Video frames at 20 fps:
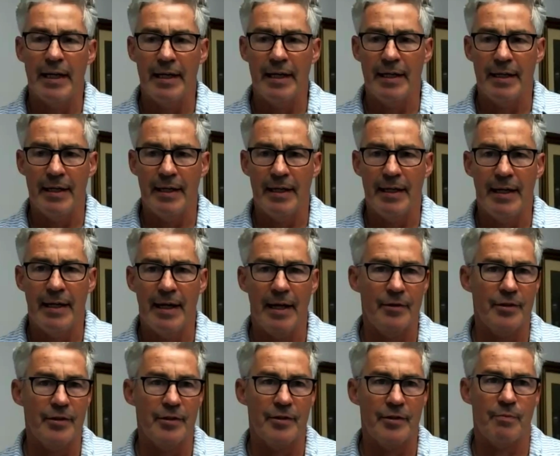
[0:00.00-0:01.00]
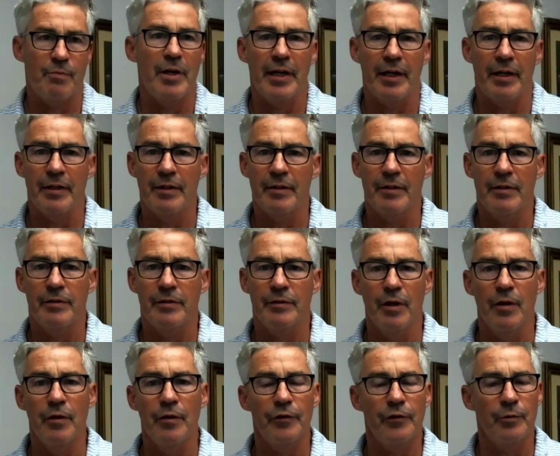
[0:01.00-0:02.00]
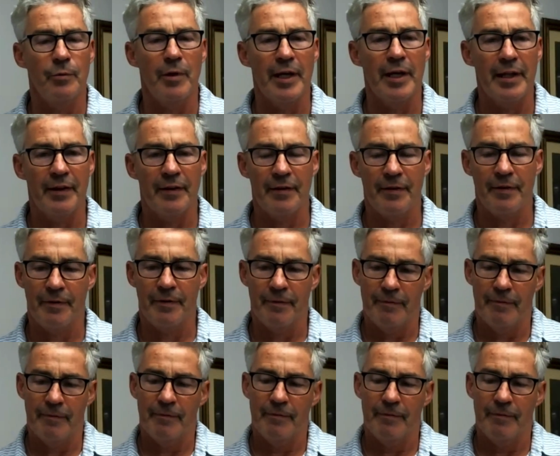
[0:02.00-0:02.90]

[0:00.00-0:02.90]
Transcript: and I just want to close with,